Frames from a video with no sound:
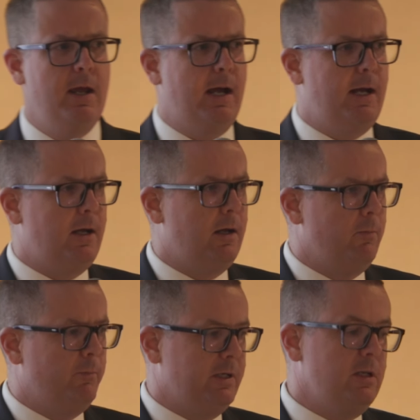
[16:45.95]

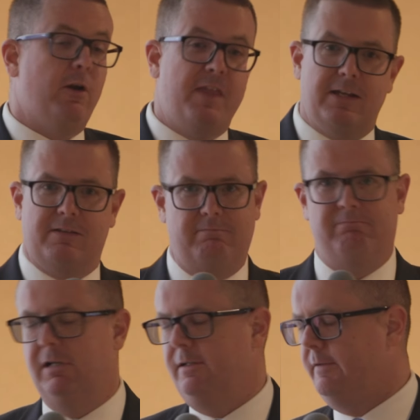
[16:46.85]
But, you know,
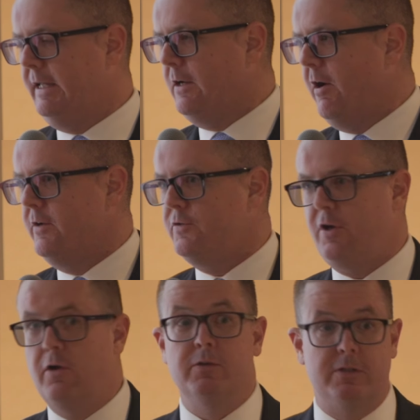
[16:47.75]
that kind of
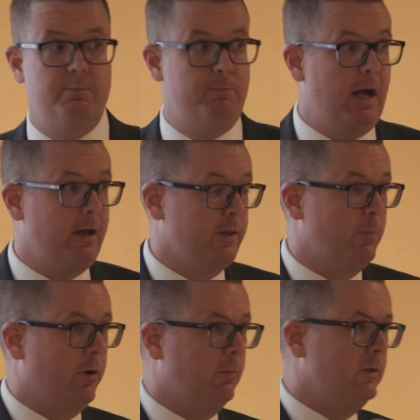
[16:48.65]
shows part of the
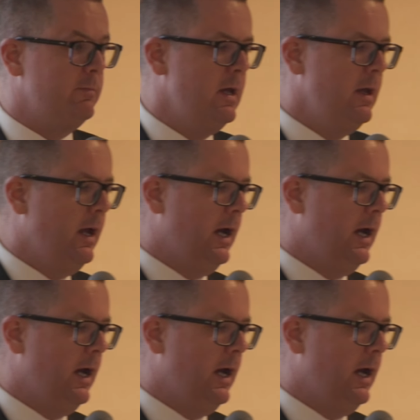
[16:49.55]
problem.